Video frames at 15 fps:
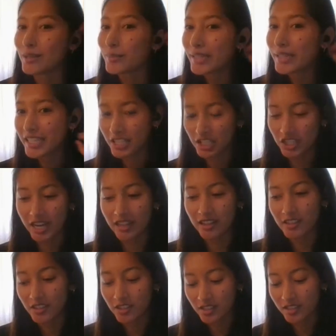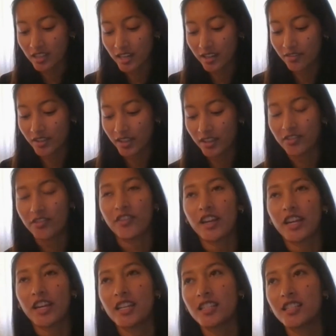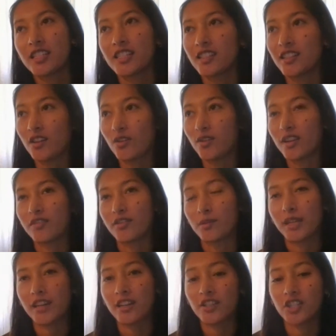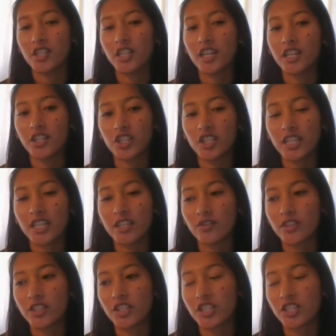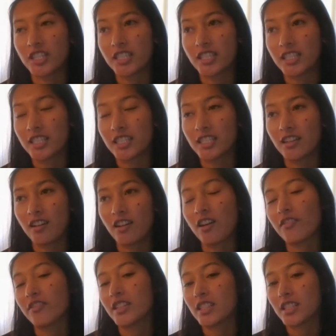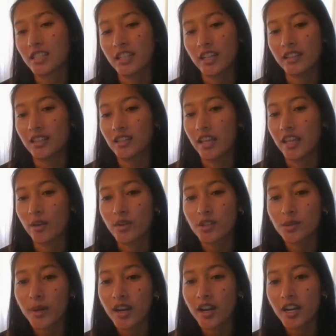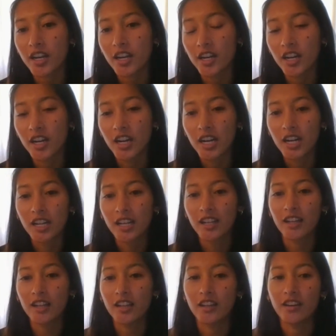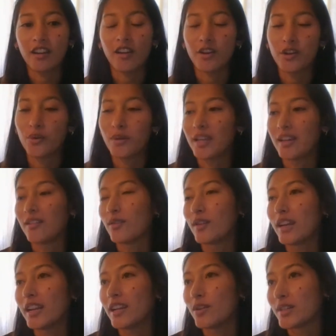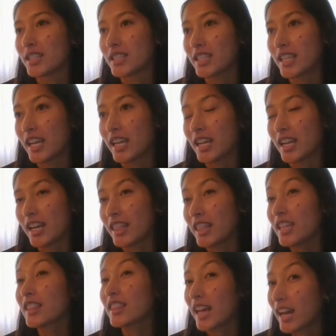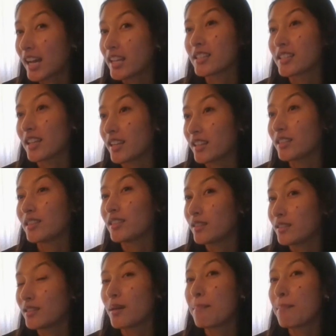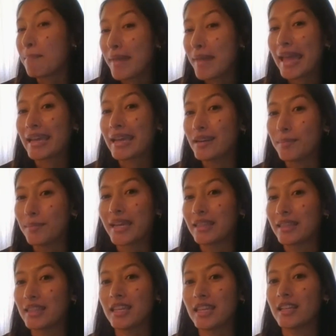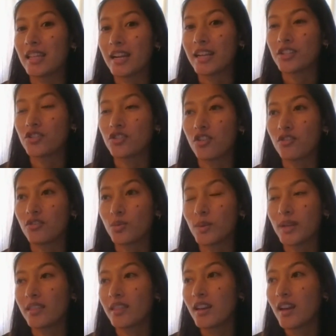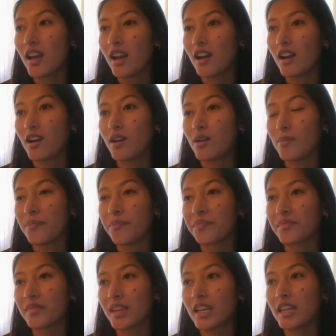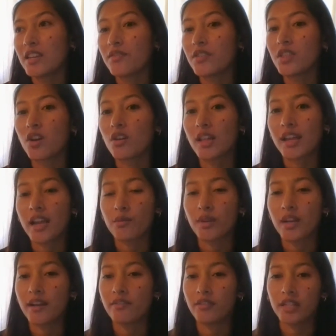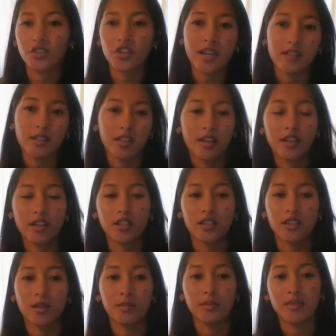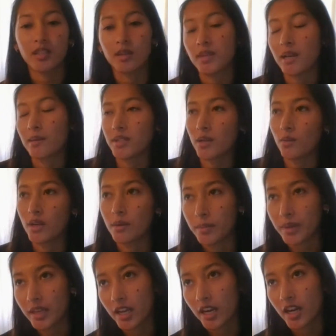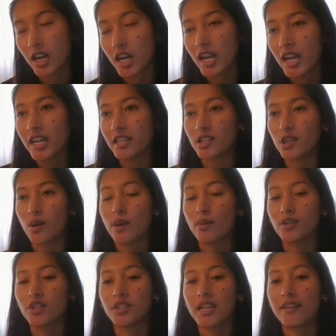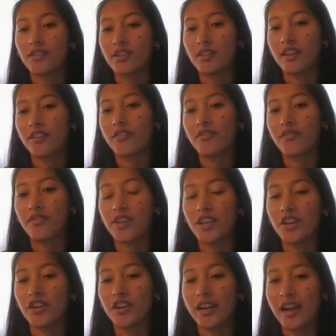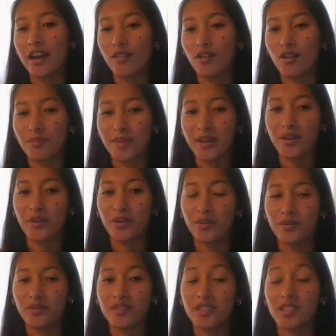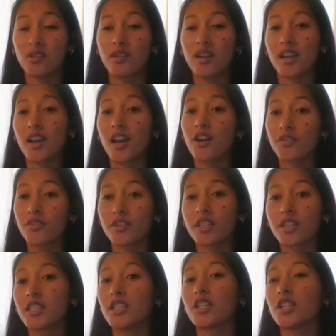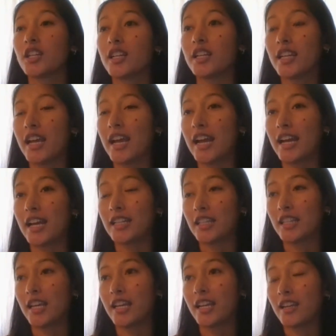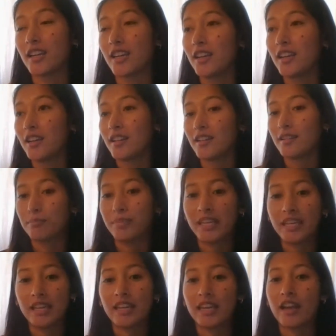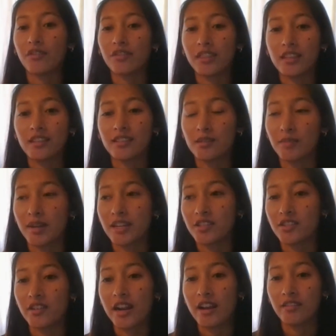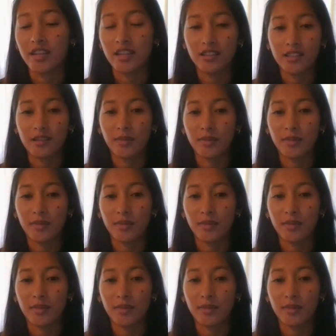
biggest challenges that I've like faced going from like country to country was just obviously like the language barrier, not knowing what anyone's saying. I think that is like the main thing that I struggled with. And even though like I would have like translators or sometimes they wouldn't be there. So I would just have to like figure it out on my own. So I got really good at like picking out things in my surroundings, in